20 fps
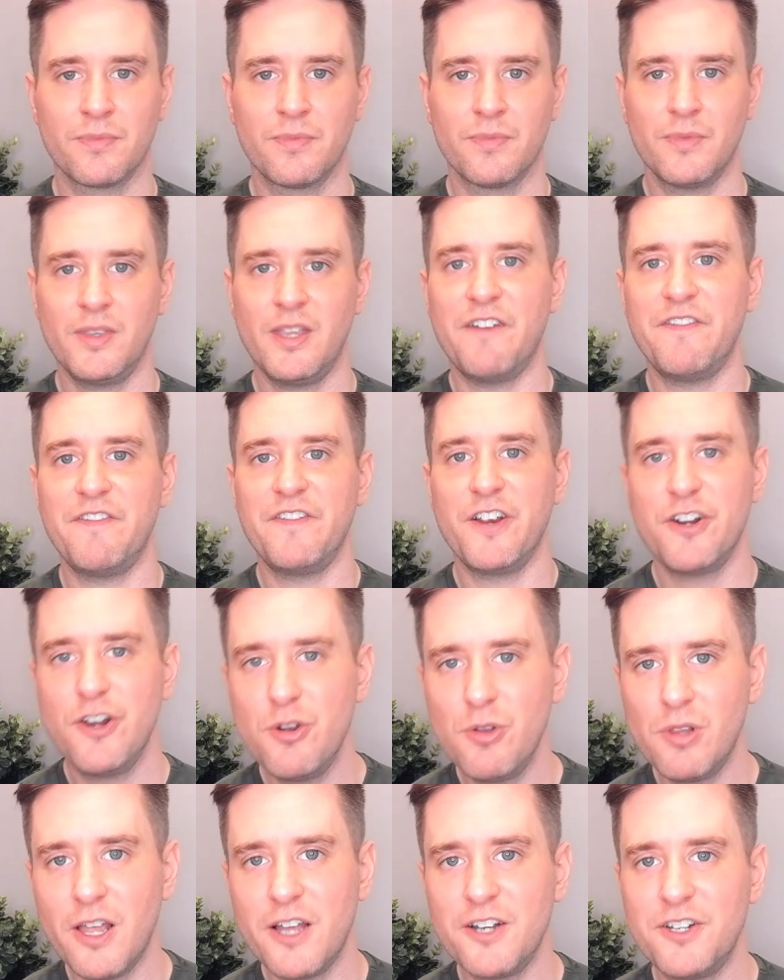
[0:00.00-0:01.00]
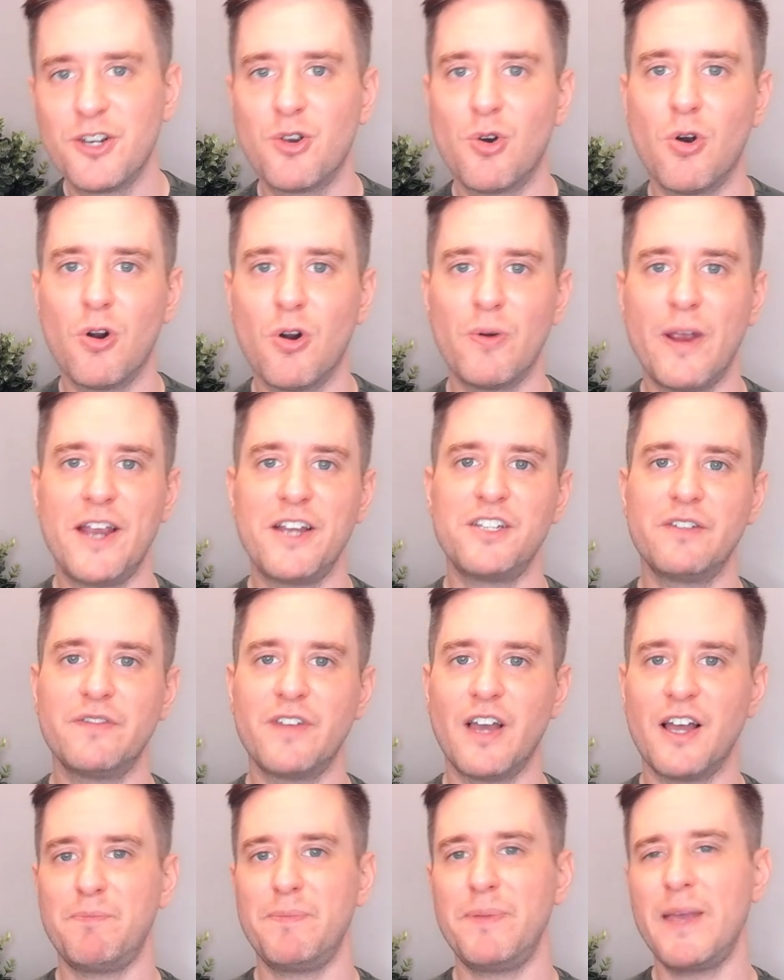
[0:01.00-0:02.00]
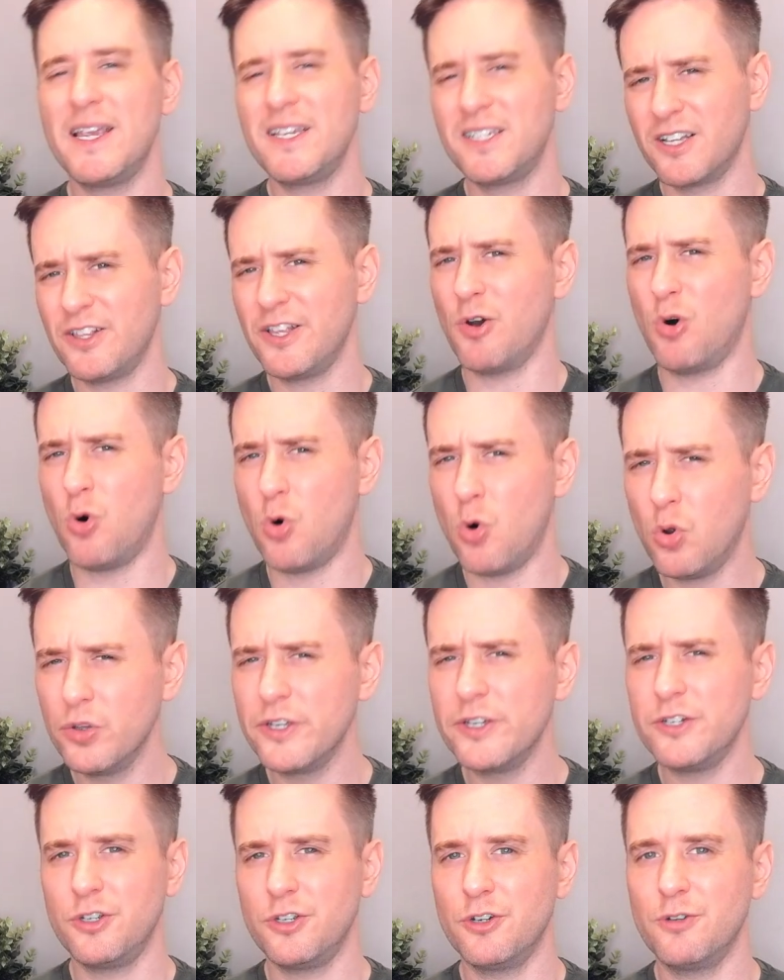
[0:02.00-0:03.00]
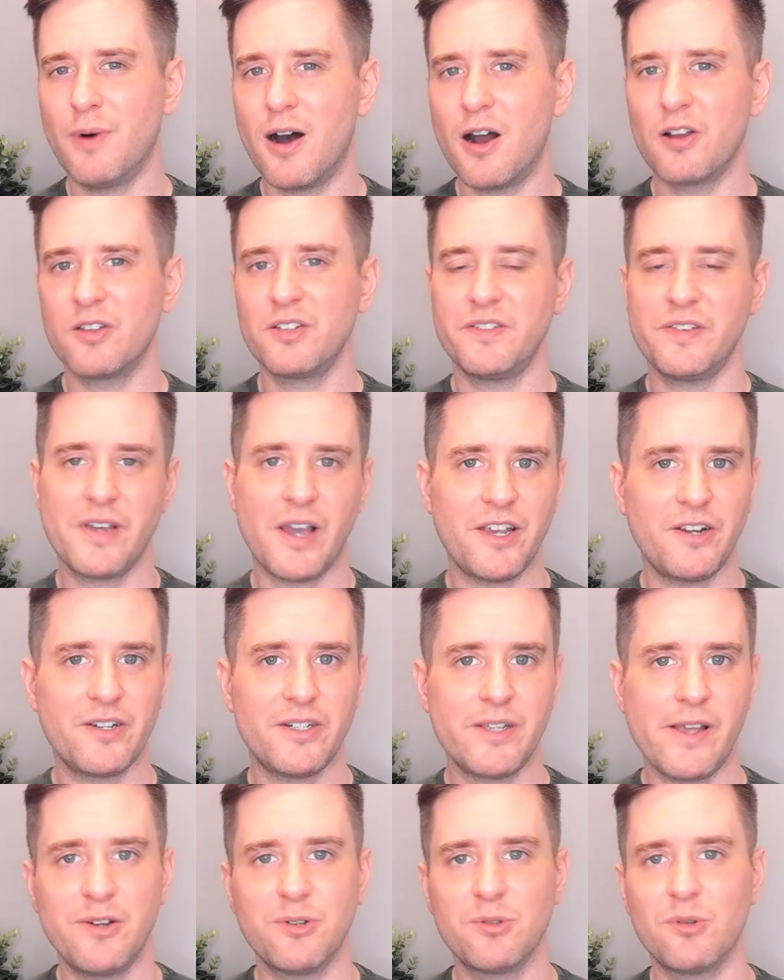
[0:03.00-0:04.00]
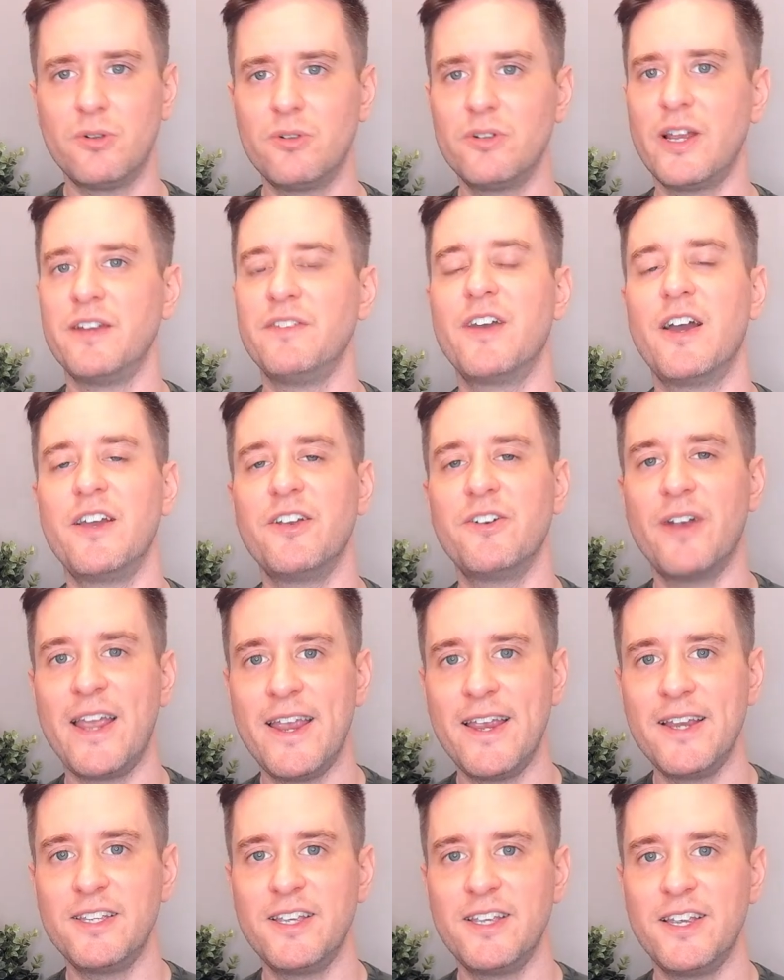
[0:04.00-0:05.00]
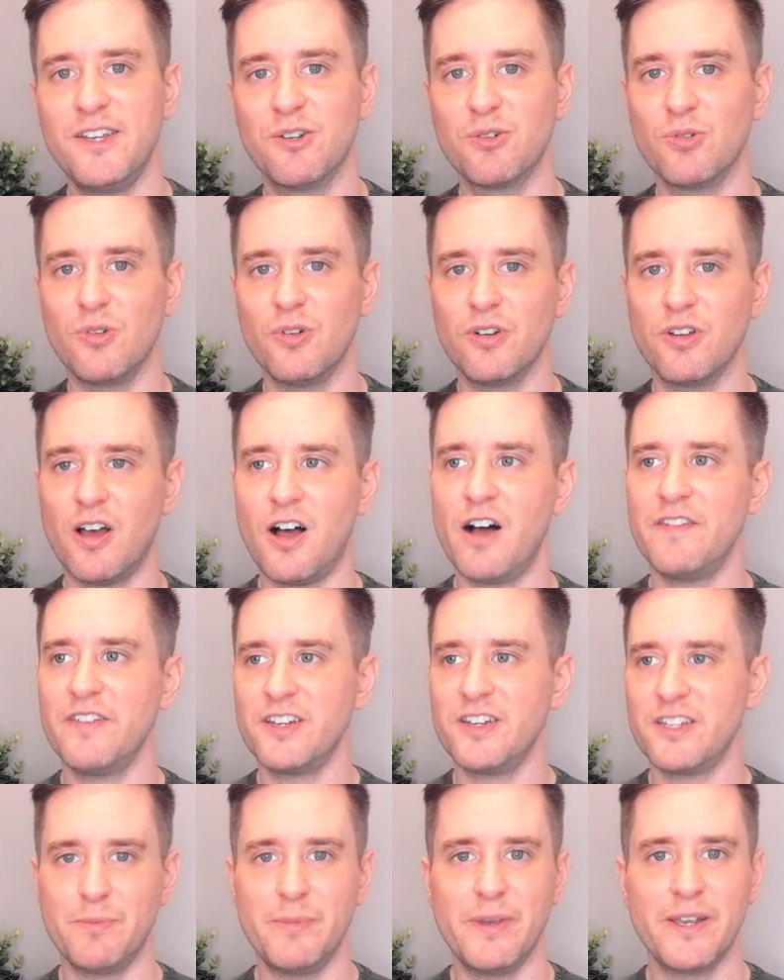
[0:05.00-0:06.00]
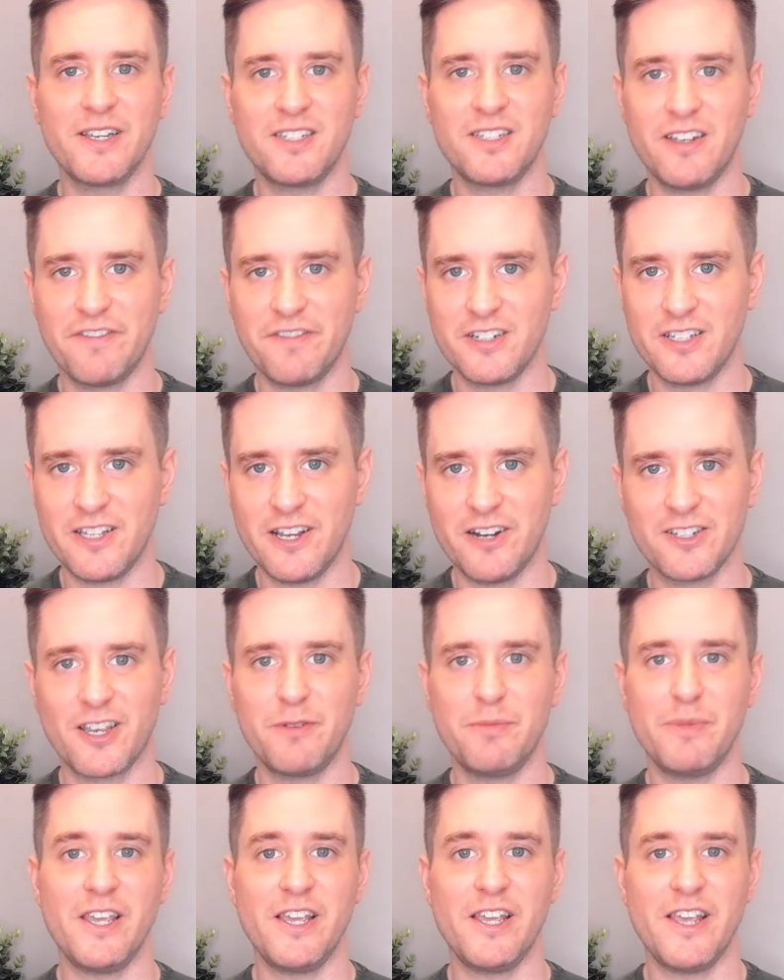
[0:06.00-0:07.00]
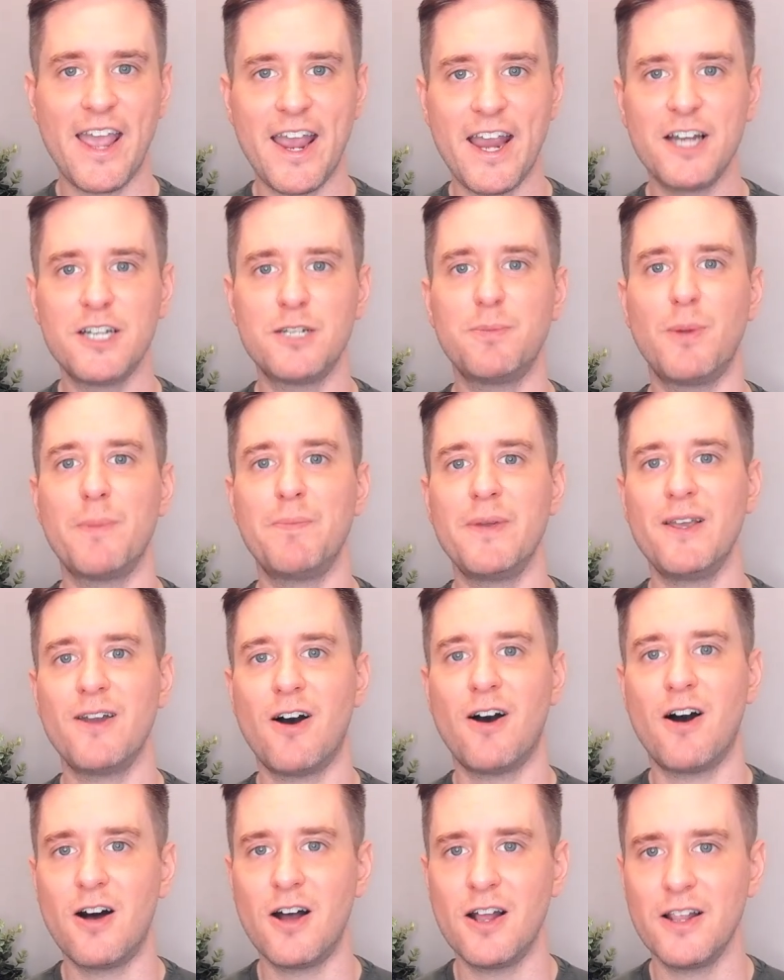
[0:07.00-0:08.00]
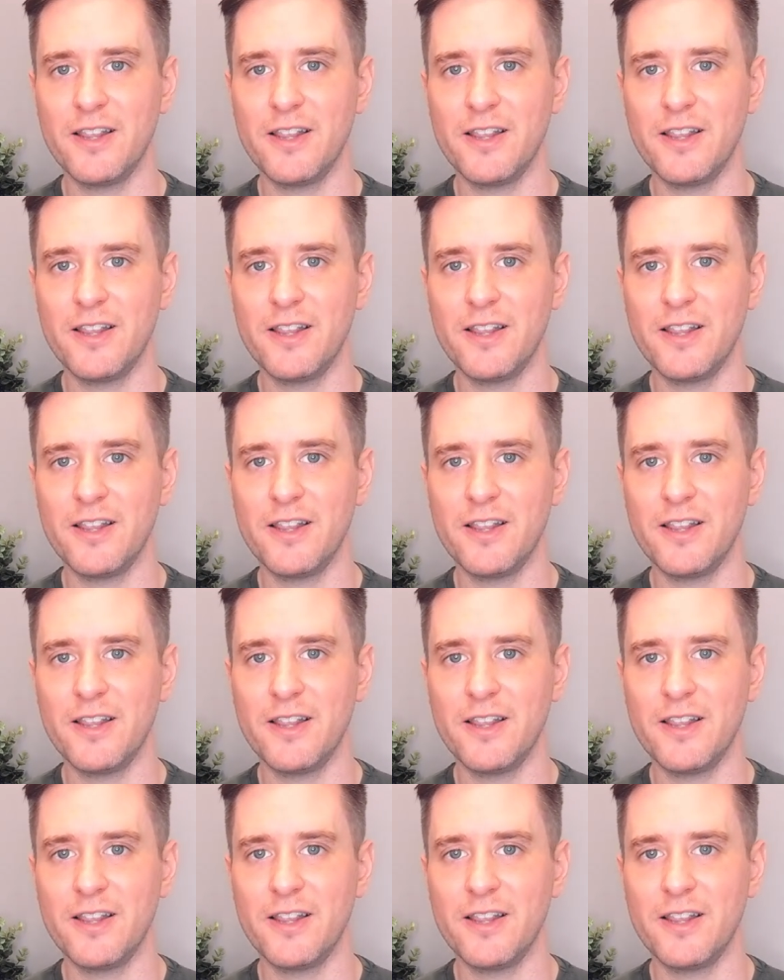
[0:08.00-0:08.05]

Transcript: Now, for your new Ledaig Core range, you've got basically only two bottles. You've got your 10-year-old and you've got your 18-year-old. Obviously, the biggest difference there is going to be the age, but beyond